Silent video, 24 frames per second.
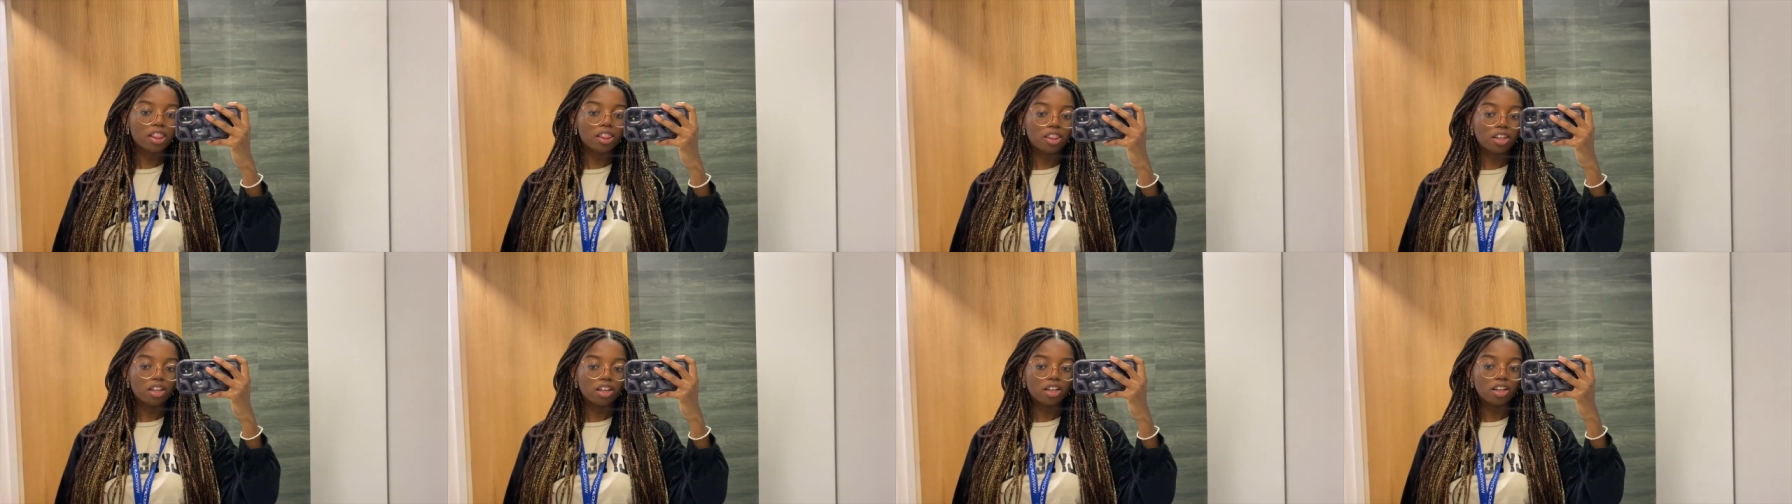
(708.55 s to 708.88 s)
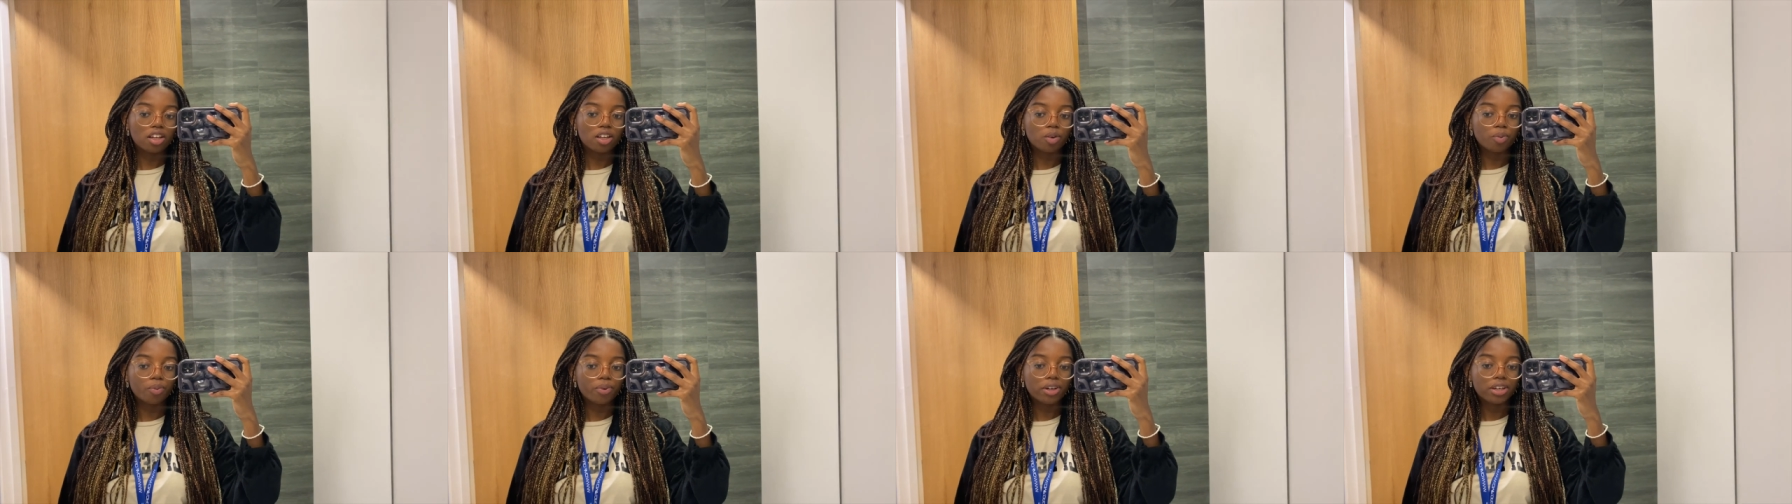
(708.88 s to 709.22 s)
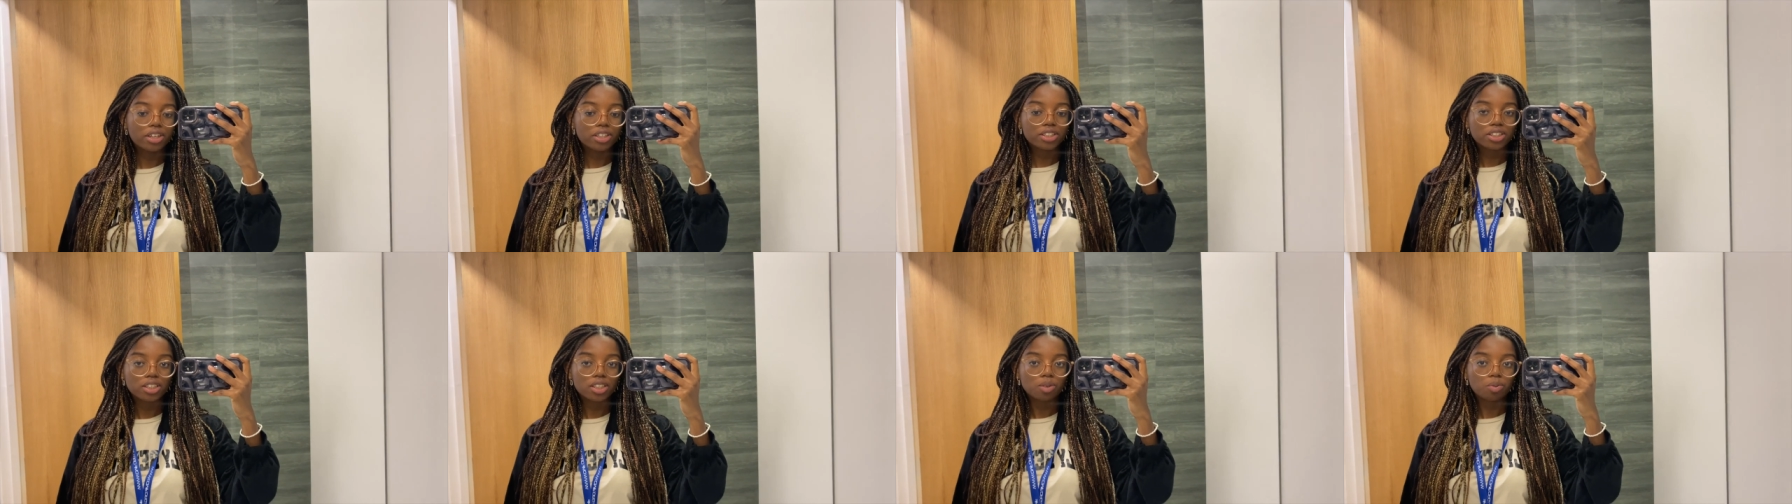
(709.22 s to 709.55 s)
the
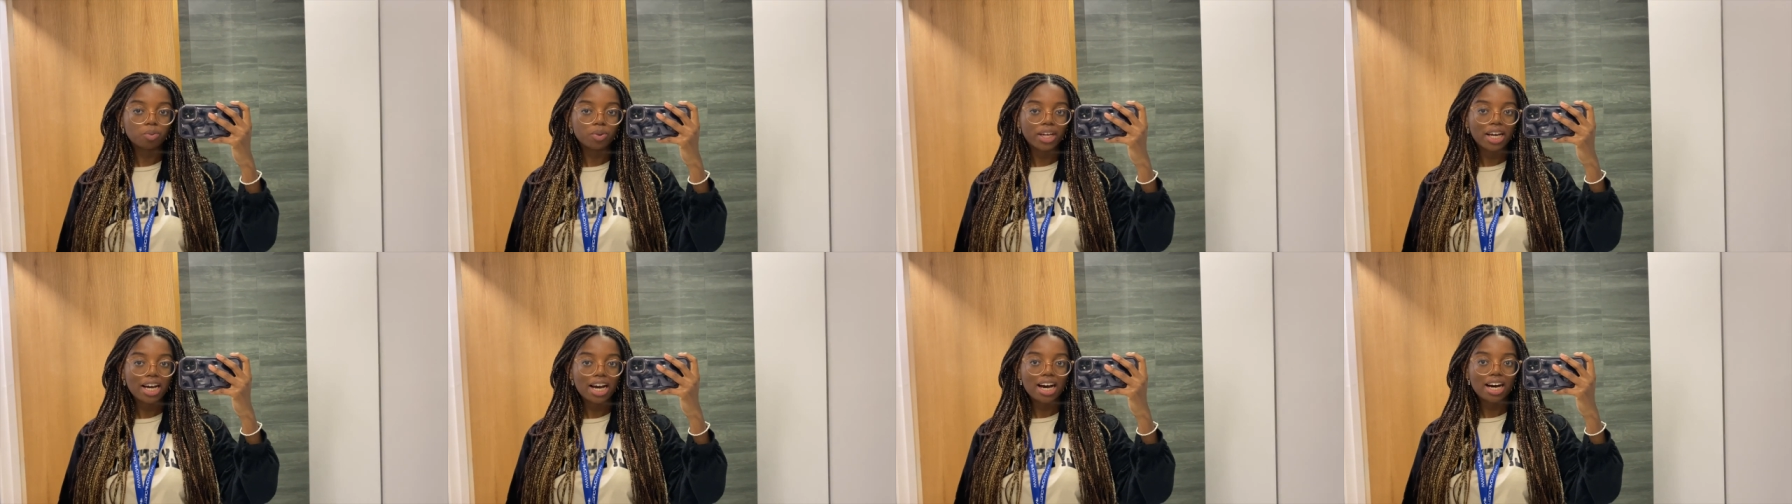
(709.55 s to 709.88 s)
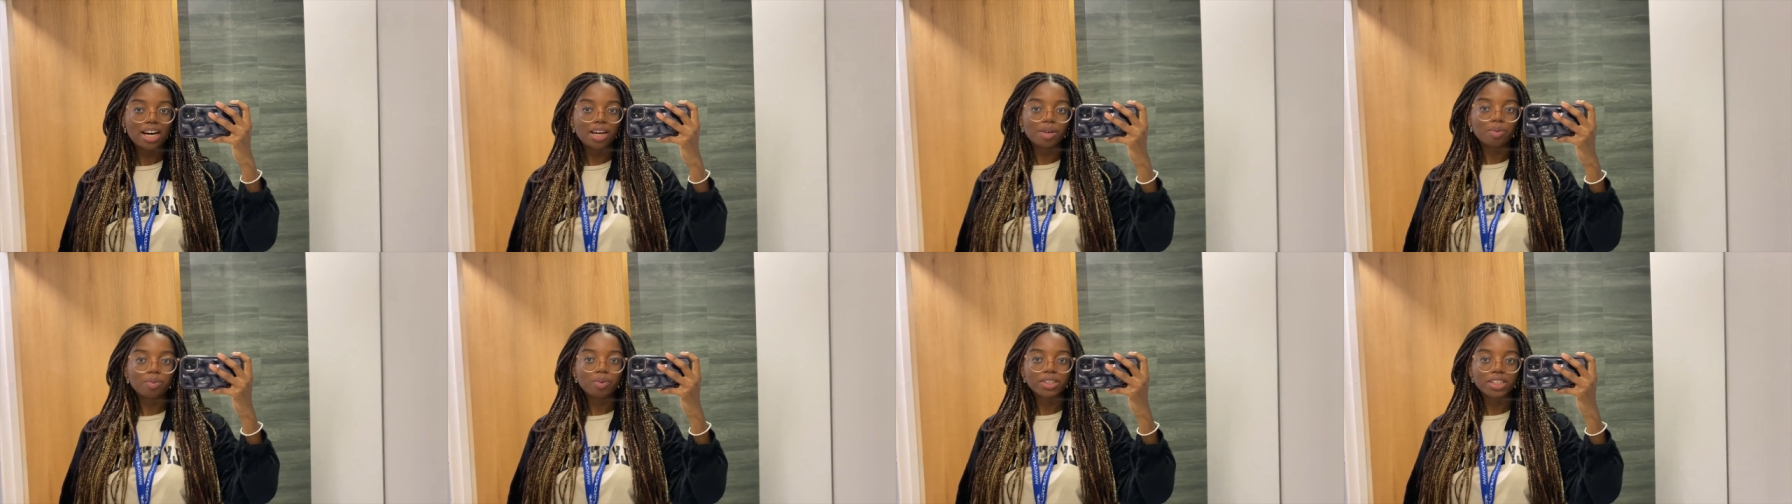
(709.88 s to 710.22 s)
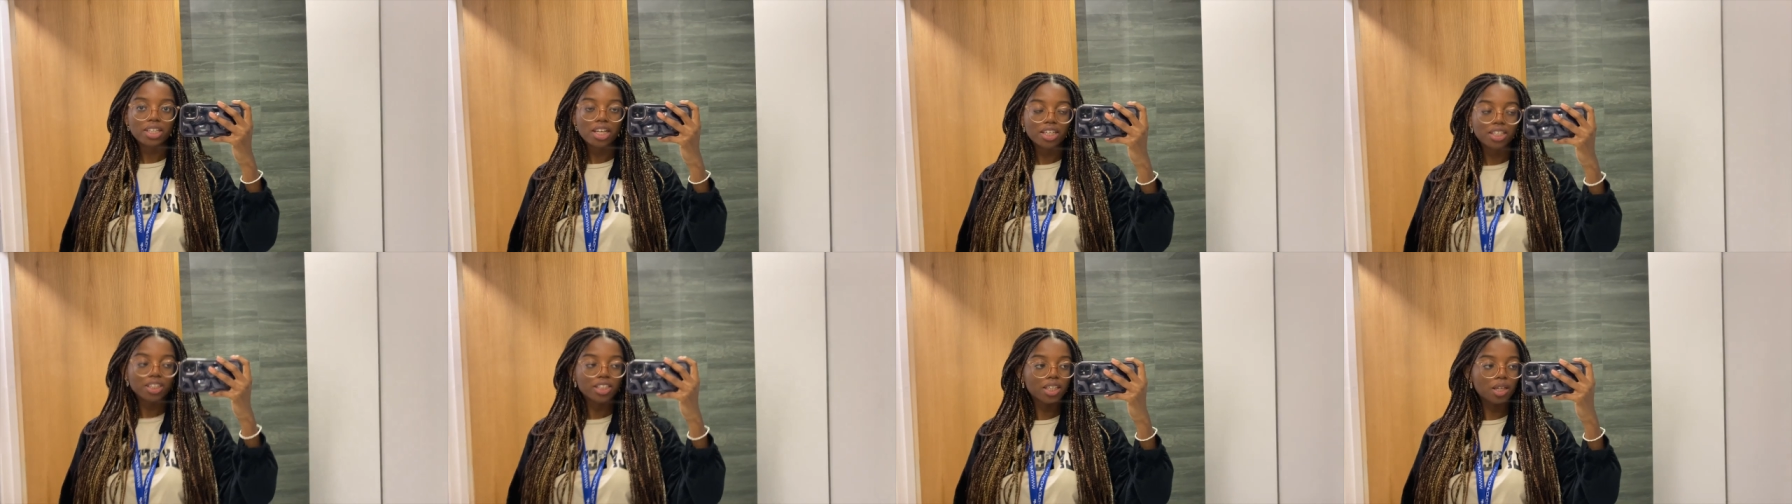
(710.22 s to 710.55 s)
worship we had was
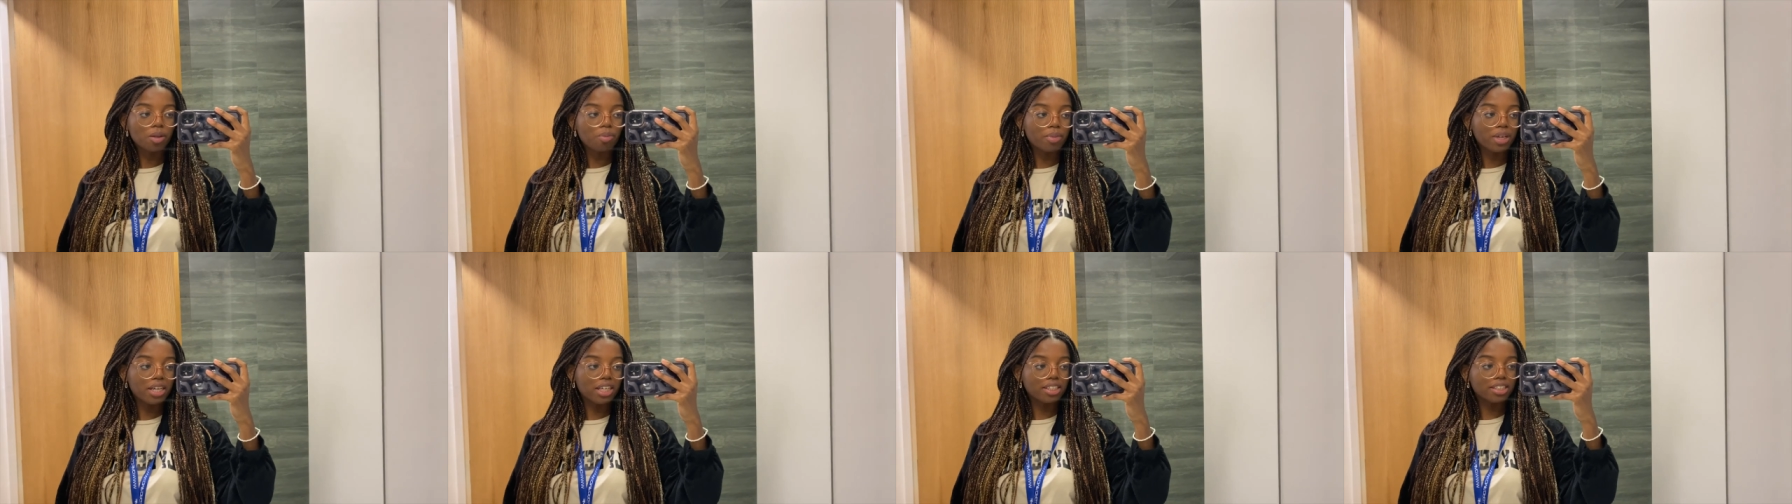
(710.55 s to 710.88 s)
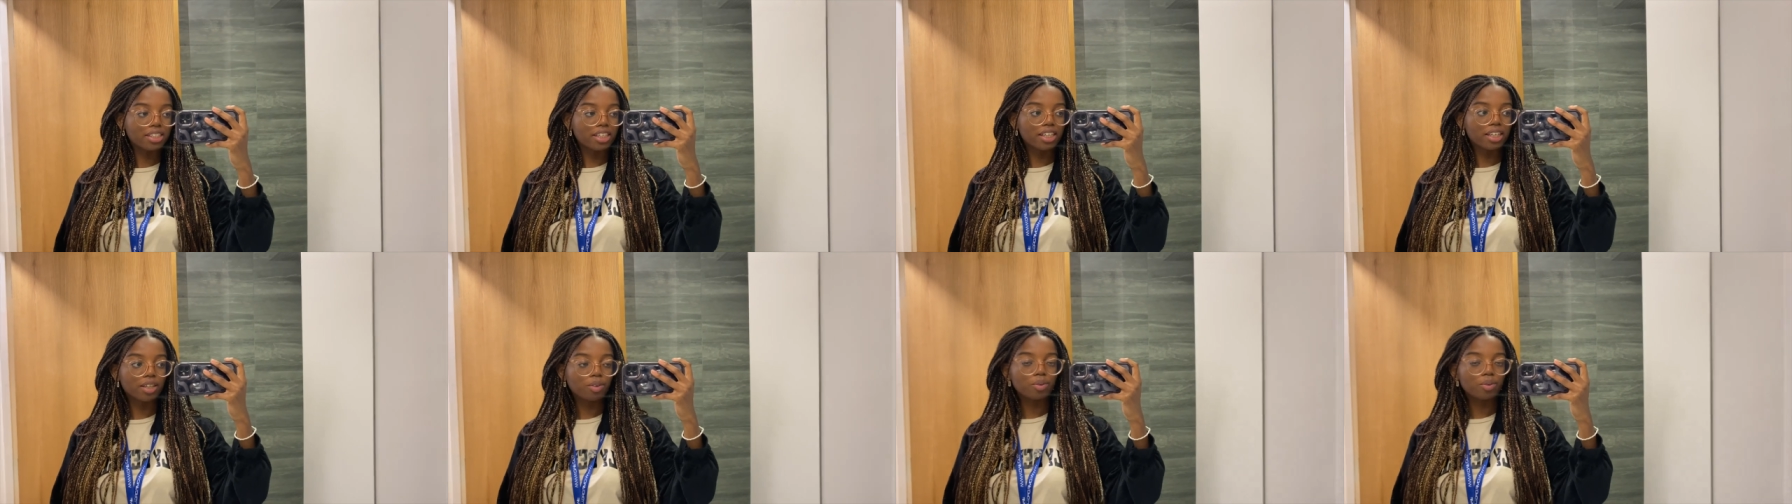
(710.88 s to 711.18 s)
actually amazing.